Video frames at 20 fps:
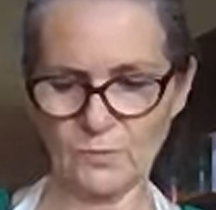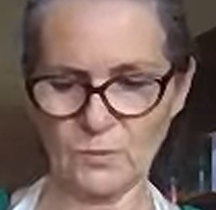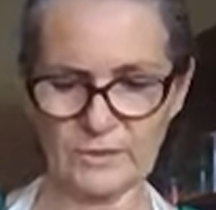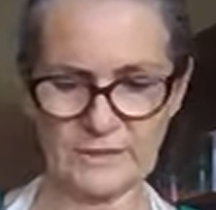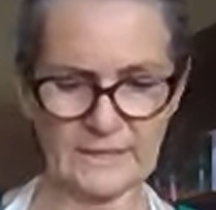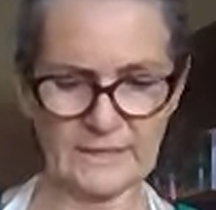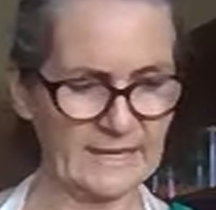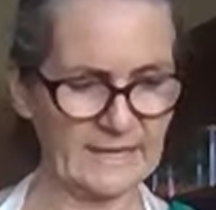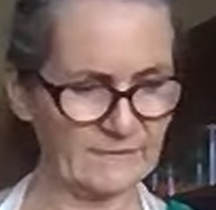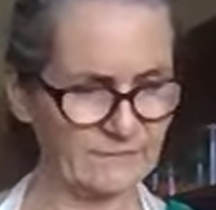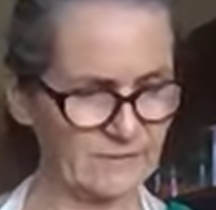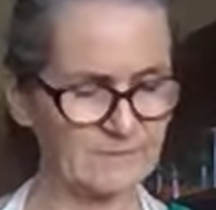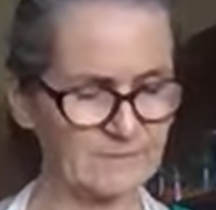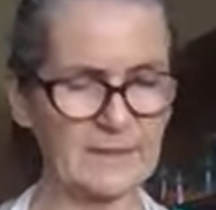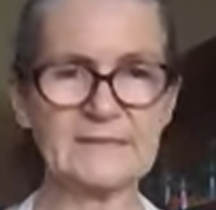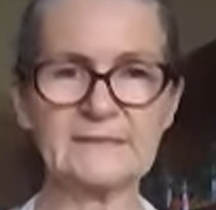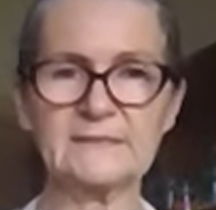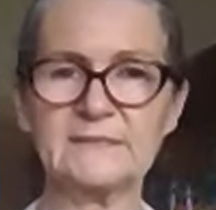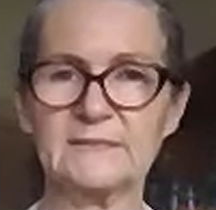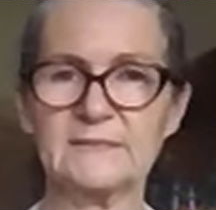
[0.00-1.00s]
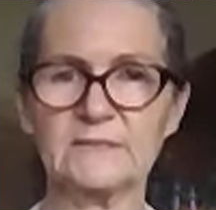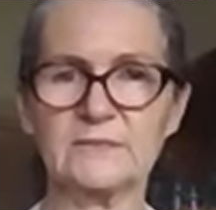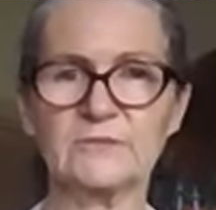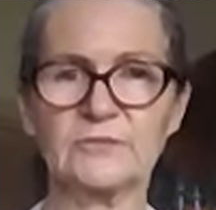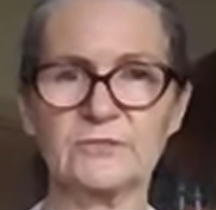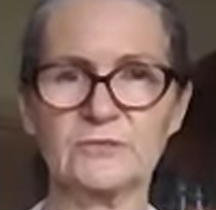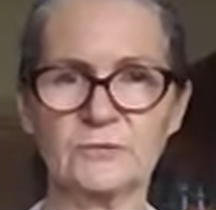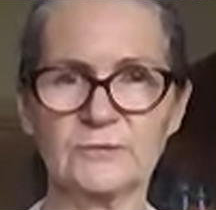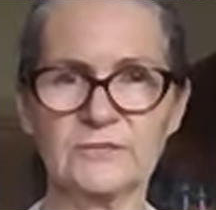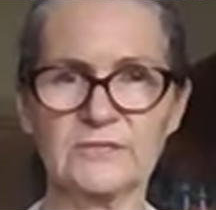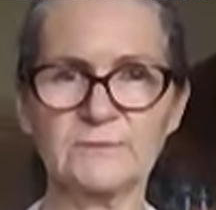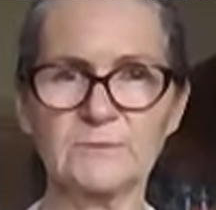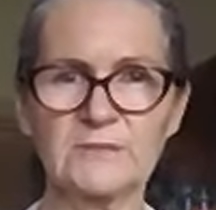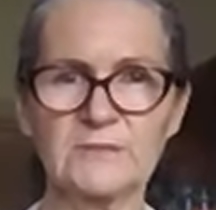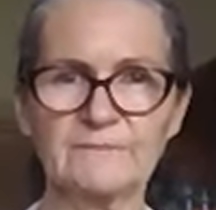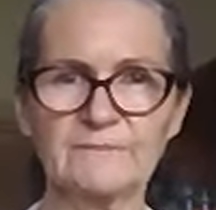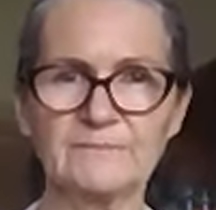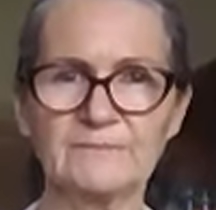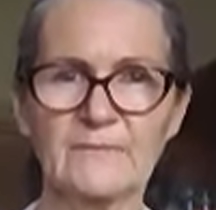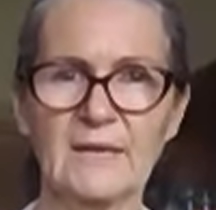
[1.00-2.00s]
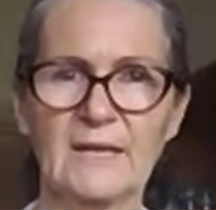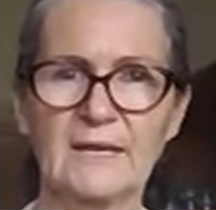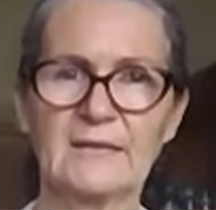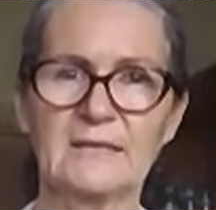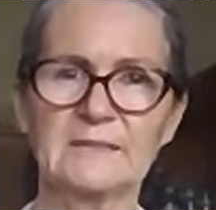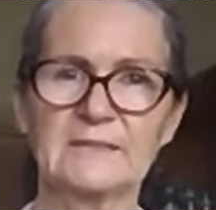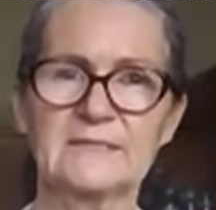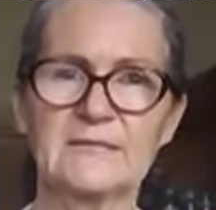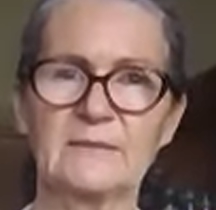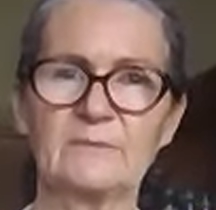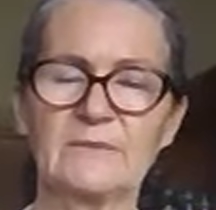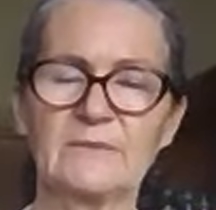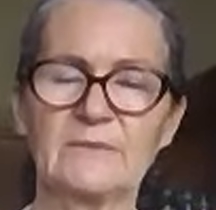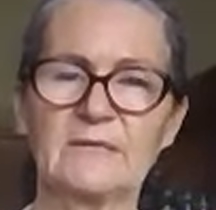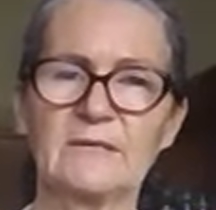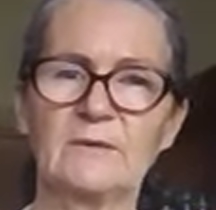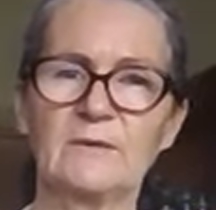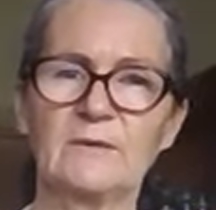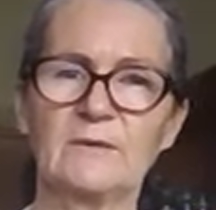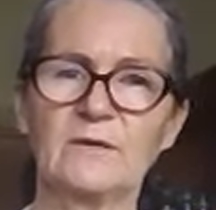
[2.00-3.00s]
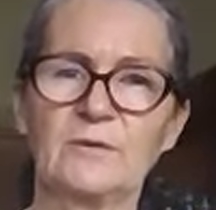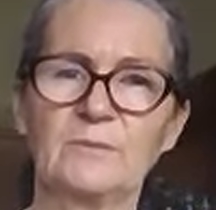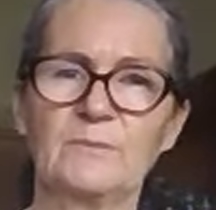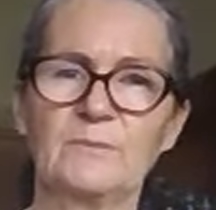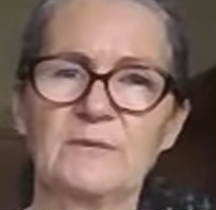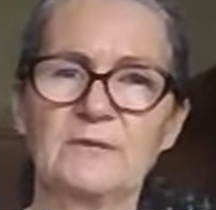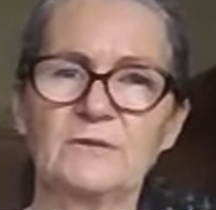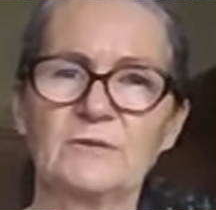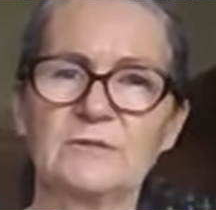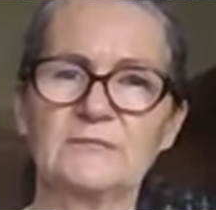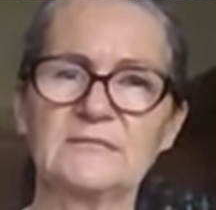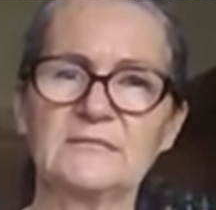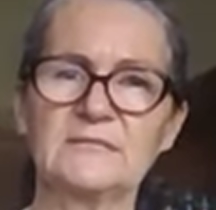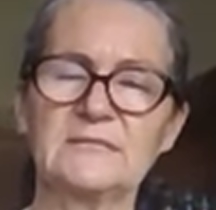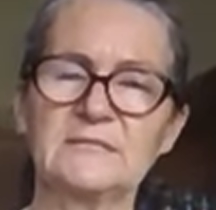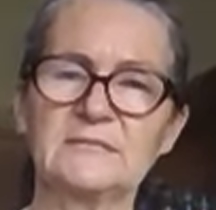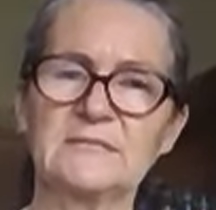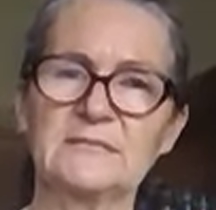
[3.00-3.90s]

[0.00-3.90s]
want a heavy based saucepan, something, because it is